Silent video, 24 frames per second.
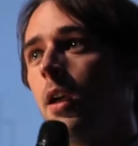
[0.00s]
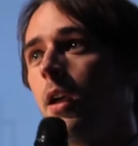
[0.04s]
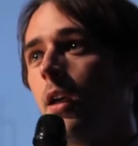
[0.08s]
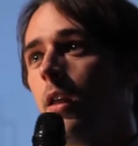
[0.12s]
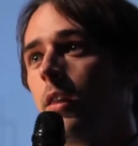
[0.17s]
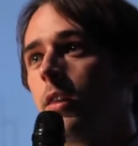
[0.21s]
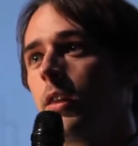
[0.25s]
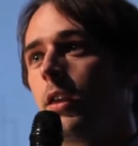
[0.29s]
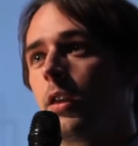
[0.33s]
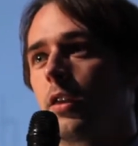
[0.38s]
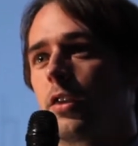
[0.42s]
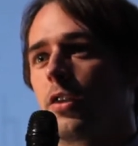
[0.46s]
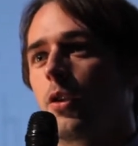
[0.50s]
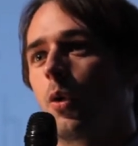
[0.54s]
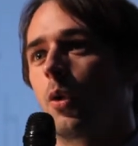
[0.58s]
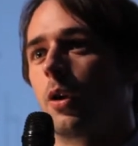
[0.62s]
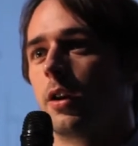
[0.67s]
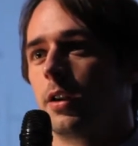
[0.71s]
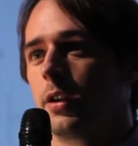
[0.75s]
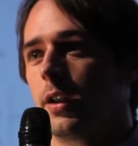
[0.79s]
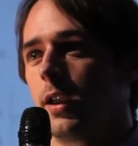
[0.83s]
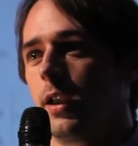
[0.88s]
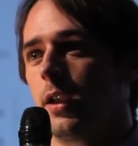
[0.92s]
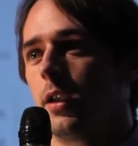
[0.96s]
the
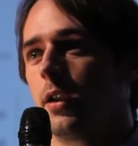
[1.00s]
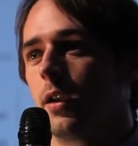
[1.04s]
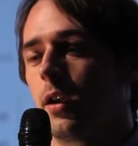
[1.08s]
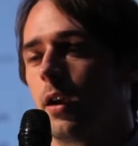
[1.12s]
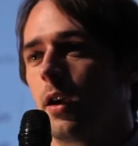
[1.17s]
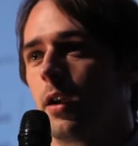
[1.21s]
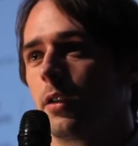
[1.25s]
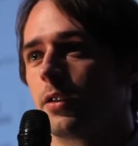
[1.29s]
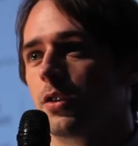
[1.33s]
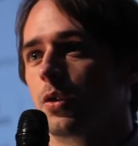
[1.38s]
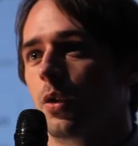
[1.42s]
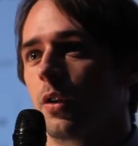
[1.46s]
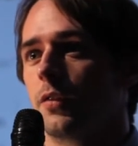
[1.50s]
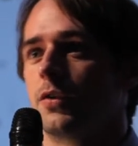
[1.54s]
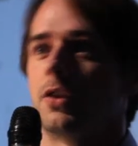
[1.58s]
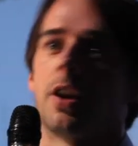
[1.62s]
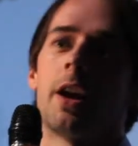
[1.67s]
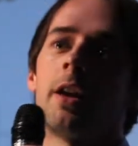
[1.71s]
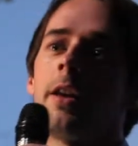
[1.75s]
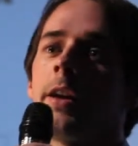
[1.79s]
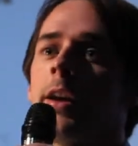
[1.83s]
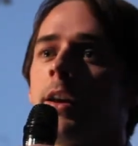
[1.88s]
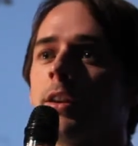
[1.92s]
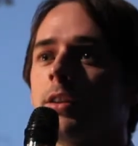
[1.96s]
authority sort of
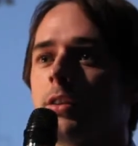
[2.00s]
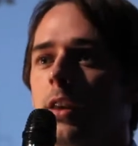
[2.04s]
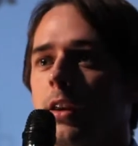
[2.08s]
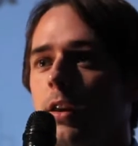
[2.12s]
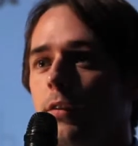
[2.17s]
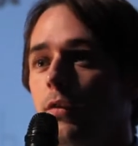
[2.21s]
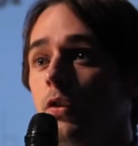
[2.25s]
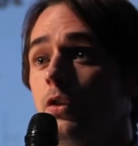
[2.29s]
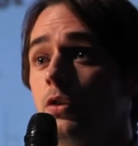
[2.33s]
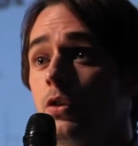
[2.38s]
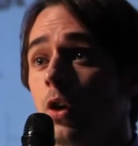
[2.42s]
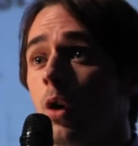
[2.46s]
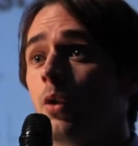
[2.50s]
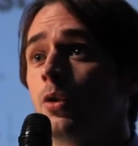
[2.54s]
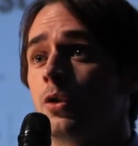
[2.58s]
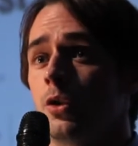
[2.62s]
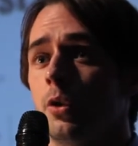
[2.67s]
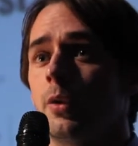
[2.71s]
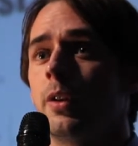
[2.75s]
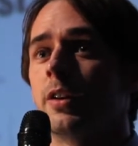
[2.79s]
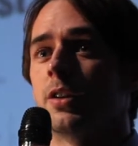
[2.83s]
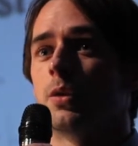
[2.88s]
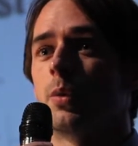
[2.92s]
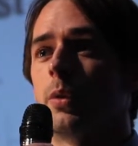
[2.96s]
telling us like if you don't
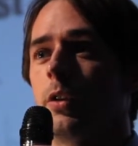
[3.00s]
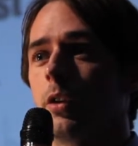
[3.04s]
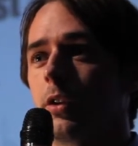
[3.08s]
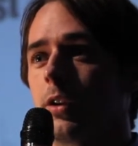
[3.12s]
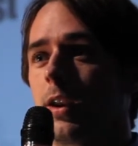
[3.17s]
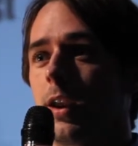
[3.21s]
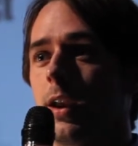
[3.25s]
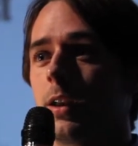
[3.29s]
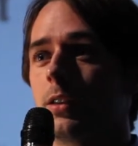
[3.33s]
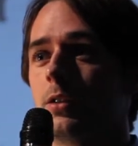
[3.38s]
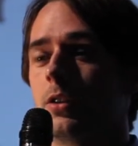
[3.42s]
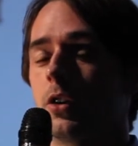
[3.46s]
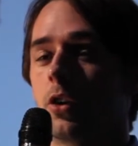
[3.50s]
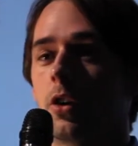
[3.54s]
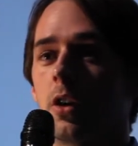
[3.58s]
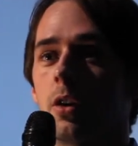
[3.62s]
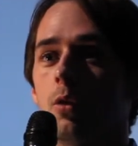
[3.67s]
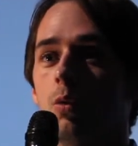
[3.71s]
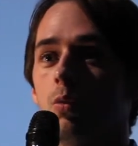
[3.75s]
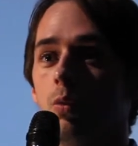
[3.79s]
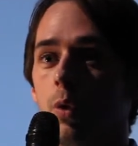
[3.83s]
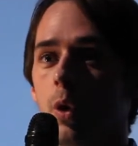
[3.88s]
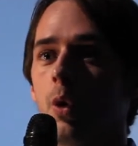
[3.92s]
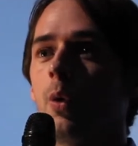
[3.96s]
do this with your kids, you're going to
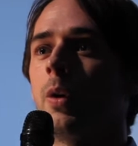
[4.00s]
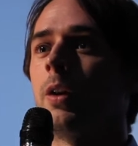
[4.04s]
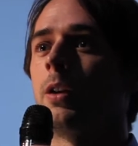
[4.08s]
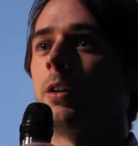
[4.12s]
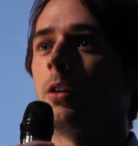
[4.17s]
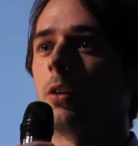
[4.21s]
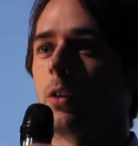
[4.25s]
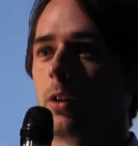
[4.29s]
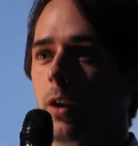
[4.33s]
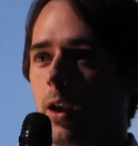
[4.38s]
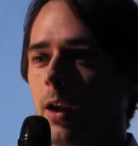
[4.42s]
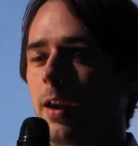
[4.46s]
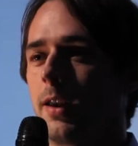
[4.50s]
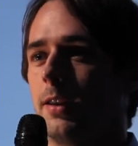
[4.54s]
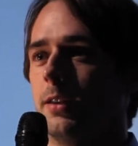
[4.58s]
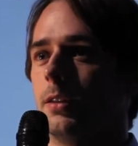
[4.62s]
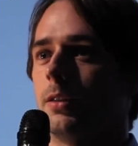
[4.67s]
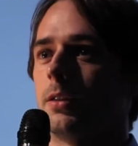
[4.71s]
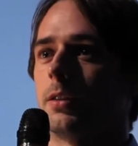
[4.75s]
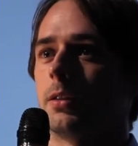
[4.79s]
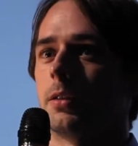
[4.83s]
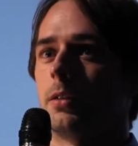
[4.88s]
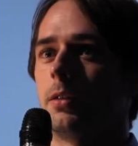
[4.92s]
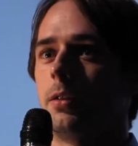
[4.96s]
ruin your
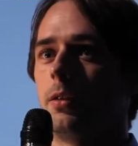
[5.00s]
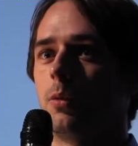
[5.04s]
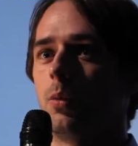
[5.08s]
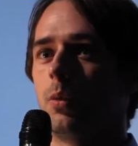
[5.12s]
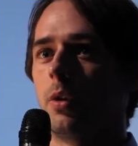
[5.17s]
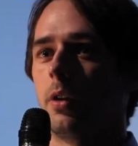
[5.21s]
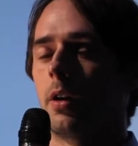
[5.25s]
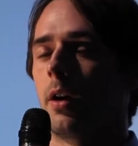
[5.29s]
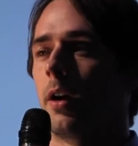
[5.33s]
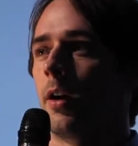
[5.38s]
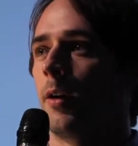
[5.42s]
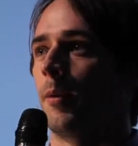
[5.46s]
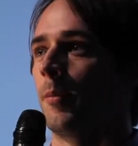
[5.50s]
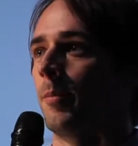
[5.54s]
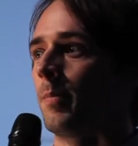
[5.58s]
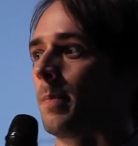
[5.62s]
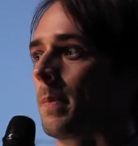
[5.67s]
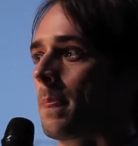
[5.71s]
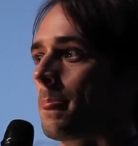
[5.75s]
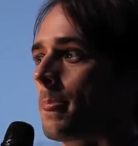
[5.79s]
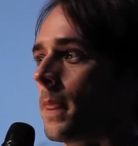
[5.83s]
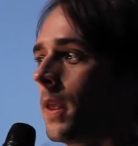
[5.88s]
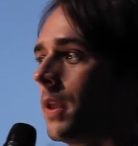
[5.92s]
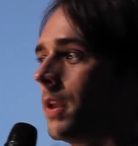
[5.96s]
kids. You, um,
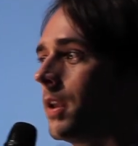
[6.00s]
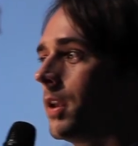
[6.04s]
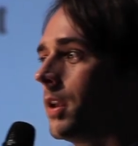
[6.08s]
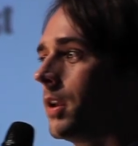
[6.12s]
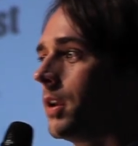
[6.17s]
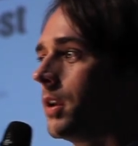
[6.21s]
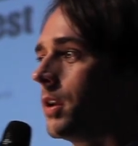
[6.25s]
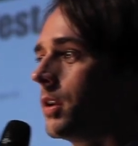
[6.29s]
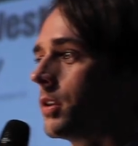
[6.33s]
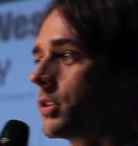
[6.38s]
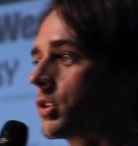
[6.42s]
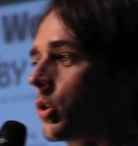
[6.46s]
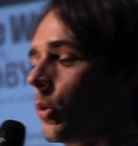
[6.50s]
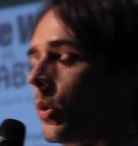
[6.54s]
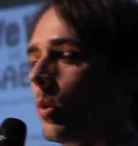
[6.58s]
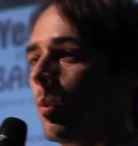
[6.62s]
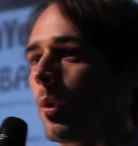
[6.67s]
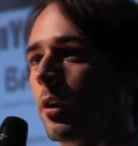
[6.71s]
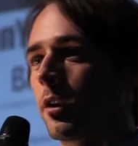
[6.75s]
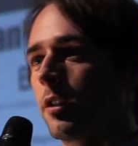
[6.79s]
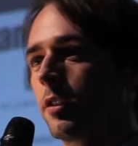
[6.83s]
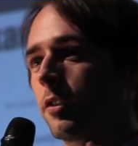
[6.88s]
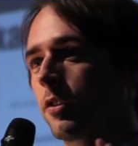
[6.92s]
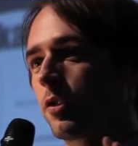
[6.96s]
so we
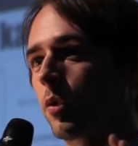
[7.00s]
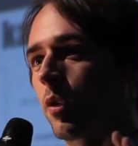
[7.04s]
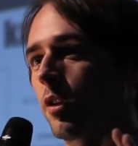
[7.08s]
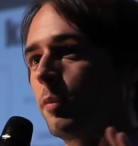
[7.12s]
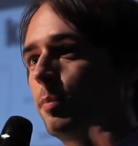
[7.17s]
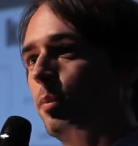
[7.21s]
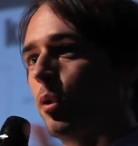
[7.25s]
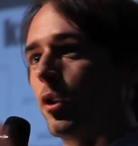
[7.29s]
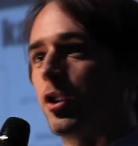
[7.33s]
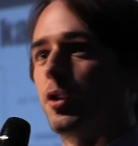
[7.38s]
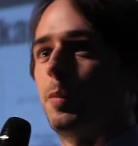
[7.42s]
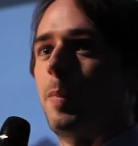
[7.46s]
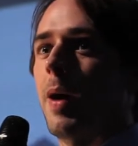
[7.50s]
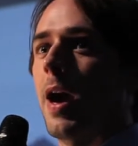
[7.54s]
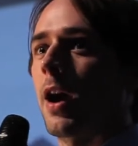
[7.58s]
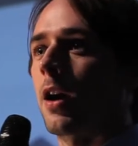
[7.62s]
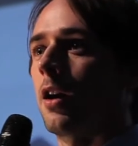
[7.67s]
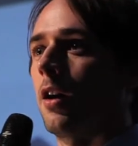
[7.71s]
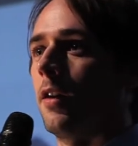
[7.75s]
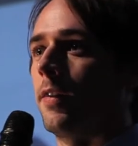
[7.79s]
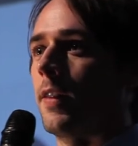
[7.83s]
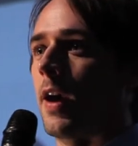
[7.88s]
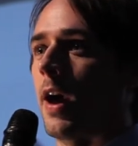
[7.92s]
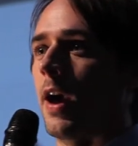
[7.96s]
wanted to sort of push back
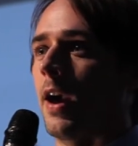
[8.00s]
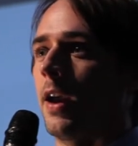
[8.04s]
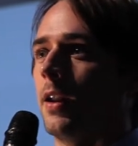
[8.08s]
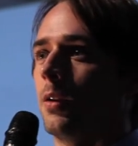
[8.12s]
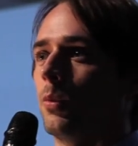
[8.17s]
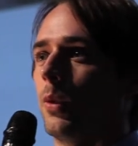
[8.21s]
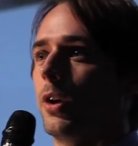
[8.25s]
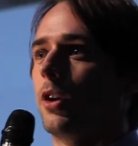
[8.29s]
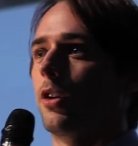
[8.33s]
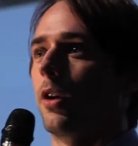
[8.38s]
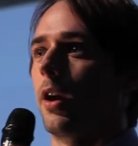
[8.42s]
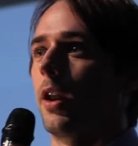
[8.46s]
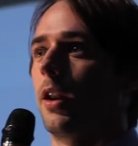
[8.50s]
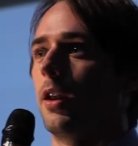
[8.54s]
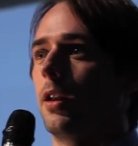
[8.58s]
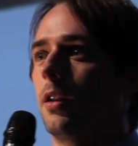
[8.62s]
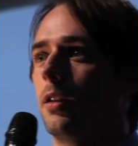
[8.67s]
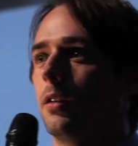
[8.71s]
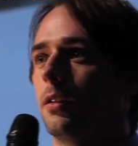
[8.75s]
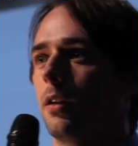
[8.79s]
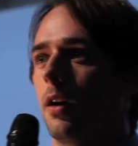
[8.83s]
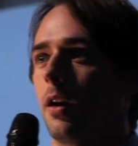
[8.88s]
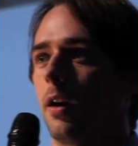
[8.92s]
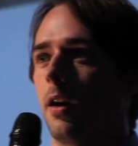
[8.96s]
on that, and we
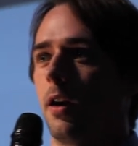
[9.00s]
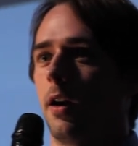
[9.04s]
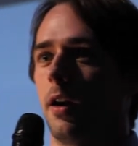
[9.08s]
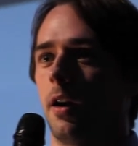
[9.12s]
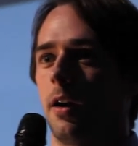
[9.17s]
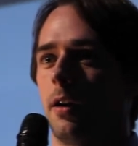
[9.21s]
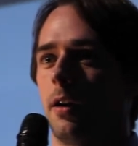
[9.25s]
created. Uh,